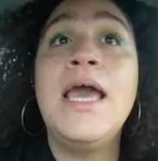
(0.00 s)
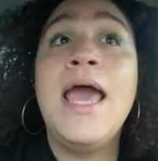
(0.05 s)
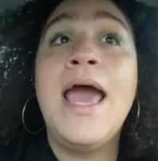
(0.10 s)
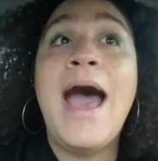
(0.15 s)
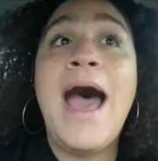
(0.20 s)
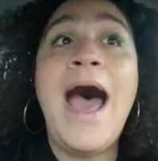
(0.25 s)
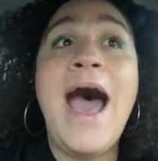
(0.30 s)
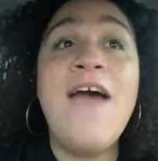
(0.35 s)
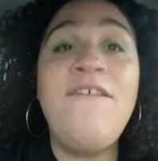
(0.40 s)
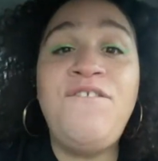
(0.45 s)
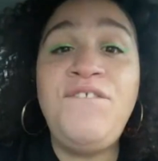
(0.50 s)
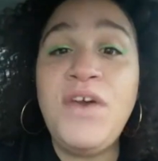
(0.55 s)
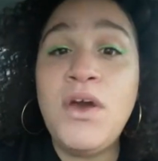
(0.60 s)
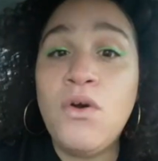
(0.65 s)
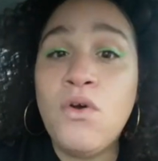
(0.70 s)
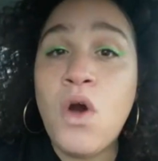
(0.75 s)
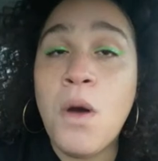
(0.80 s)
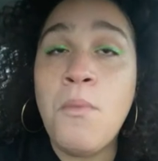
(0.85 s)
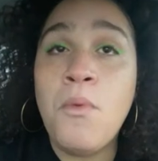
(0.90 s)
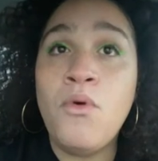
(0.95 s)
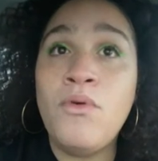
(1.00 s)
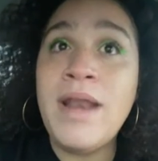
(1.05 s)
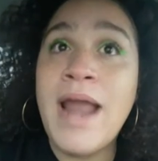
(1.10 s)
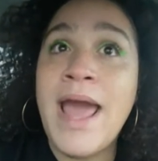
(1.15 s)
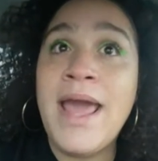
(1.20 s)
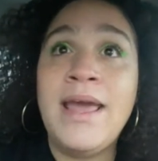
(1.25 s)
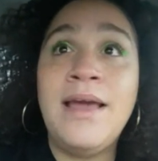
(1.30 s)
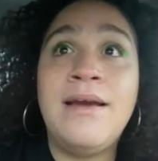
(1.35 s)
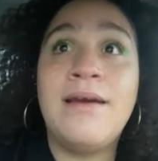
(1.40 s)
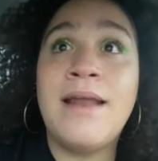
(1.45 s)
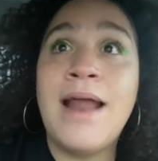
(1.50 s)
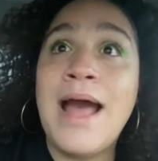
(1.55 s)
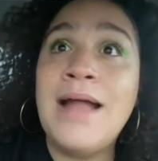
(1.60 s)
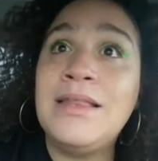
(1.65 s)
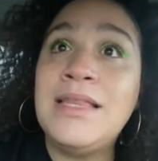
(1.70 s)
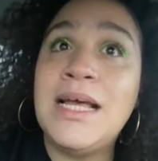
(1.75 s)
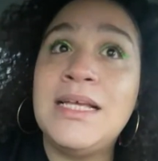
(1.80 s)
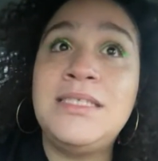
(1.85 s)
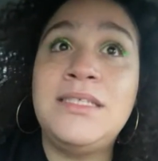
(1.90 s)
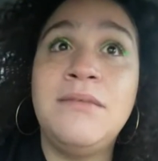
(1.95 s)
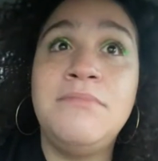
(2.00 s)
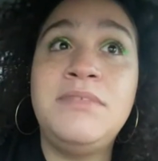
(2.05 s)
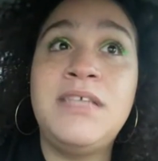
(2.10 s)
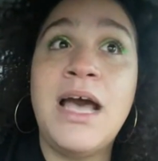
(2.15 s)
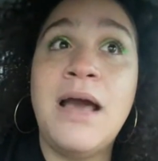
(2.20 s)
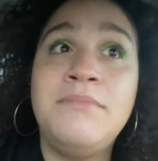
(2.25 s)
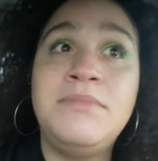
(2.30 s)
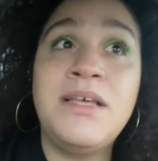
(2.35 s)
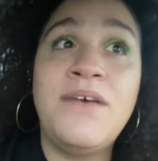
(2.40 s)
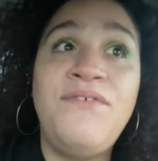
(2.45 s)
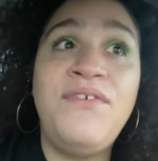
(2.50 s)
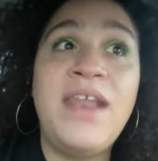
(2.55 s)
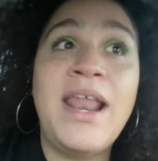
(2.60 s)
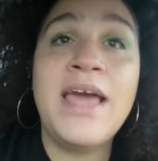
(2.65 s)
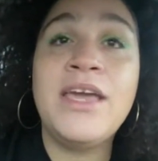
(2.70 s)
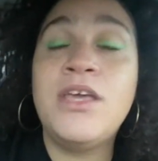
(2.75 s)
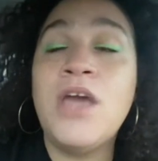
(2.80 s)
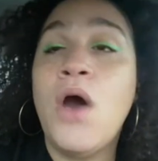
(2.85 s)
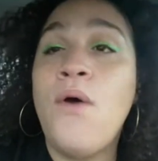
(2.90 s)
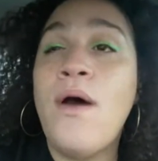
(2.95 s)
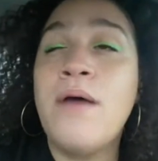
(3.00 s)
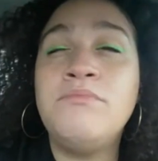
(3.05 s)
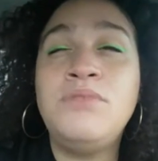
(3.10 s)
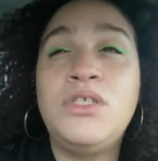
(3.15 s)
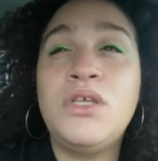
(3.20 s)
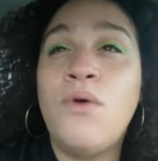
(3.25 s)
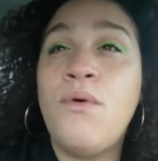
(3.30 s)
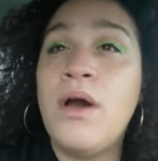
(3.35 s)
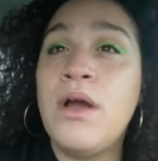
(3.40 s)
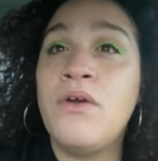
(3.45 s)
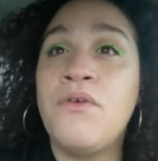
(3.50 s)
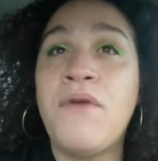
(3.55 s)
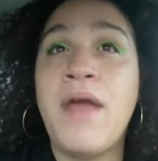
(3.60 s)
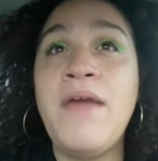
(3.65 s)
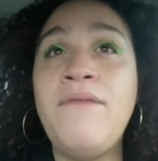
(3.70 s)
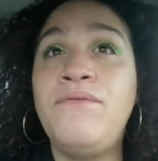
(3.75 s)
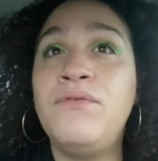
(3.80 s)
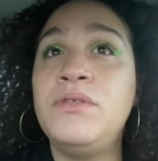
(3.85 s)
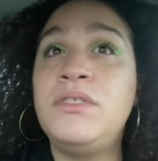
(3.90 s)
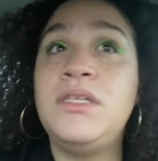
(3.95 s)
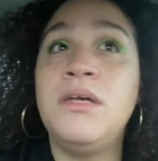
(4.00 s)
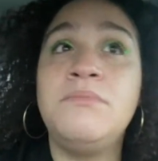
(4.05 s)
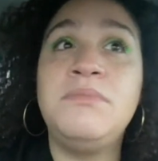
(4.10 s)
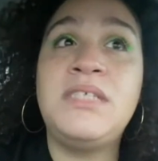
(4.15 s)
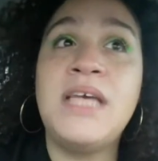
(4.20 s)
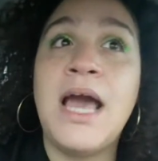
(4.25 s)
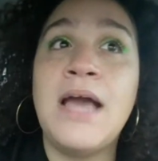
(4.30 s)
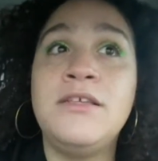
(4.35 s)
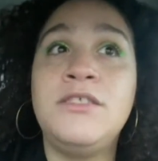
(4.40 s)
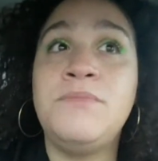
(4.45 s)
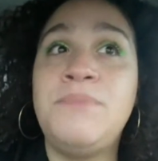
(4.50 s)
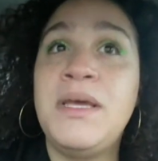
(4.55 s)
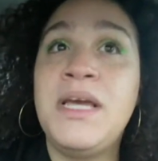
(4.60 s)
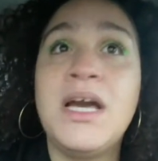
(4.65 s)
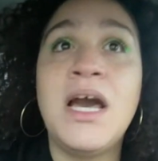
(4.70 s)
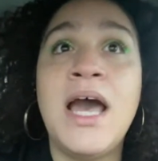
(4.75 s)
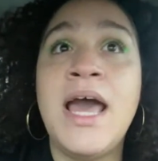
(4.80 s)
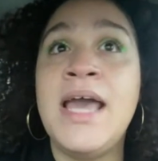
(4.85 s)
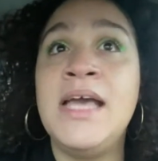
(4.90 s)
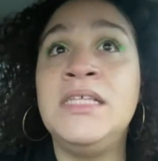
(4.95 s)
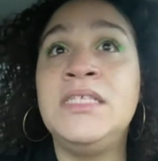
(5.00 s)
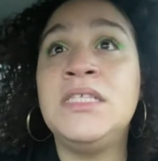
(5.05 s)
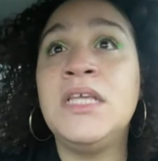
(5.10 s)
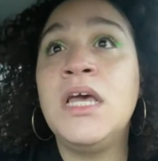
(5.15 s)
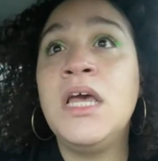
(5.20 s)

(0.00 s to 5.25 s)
I feel como una ingrata sometimes. I feel like, yo, I'm so ungrateful sometimes because,